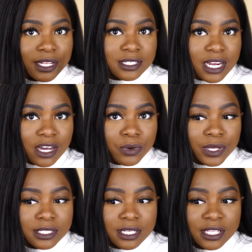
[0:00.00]
It's not
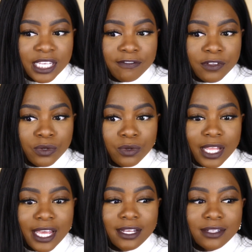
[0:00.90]
going to leave you
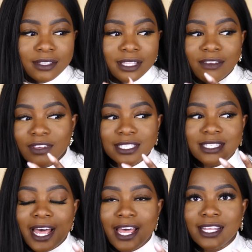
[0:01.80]
like leaving
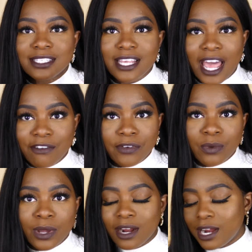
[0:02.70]
signs
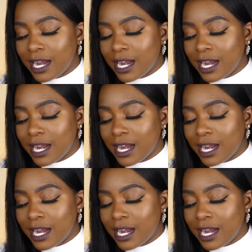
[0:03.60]
everywhere.